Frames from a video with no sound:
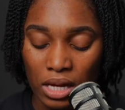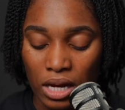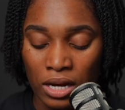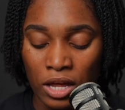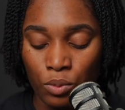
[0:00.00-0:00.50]

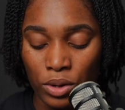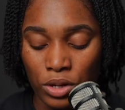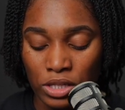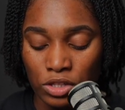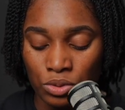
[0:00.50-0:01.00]
Another way you
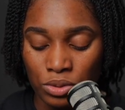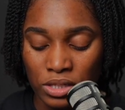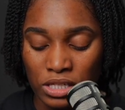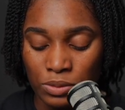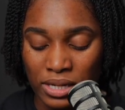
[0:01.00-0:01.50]
can do
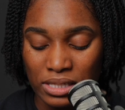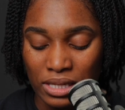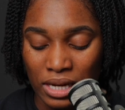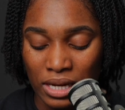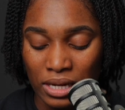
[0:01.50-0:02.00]
this is by
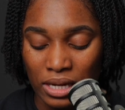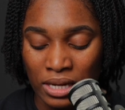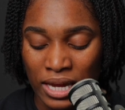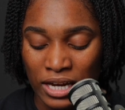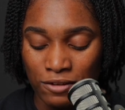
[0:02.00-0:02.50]
saying
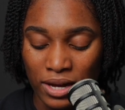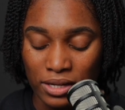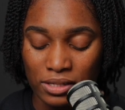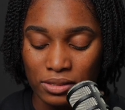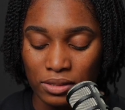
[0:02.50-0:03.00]

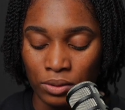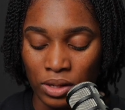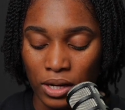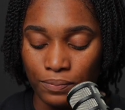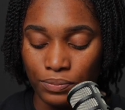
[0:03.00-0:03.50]
-x, okay?